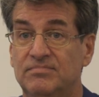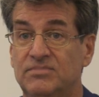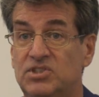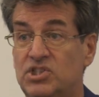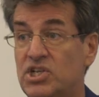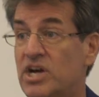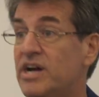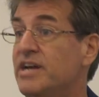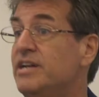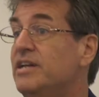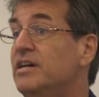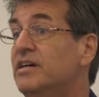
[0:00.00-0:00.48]

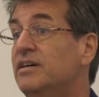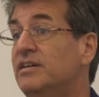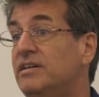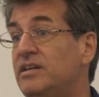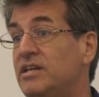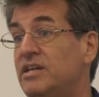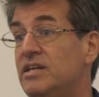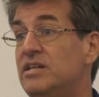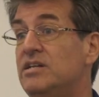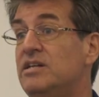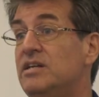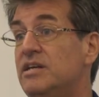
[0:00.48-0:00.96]
China,
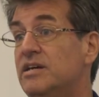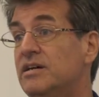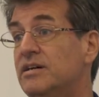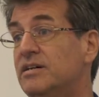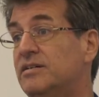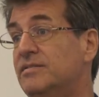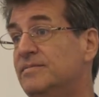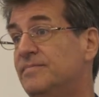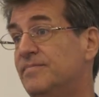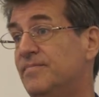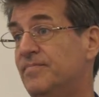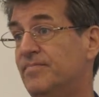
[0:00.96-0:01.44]

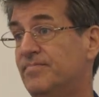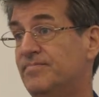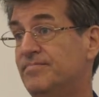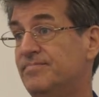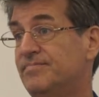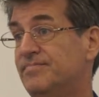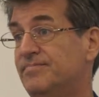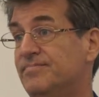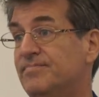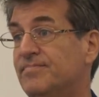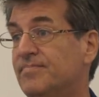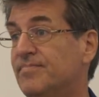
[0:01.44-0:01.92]
India,
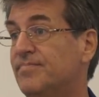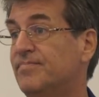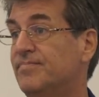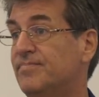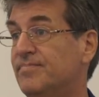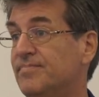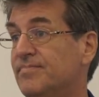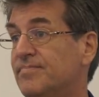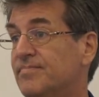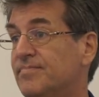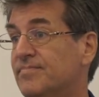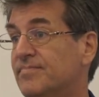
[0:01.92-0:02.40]

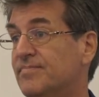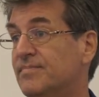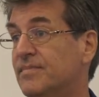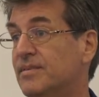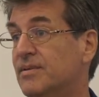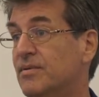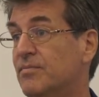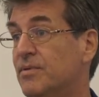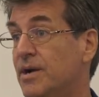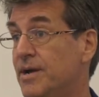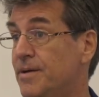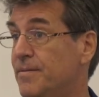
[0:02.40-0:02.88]

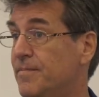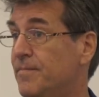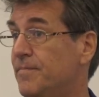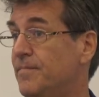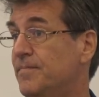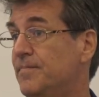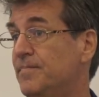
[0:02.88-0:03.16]
right?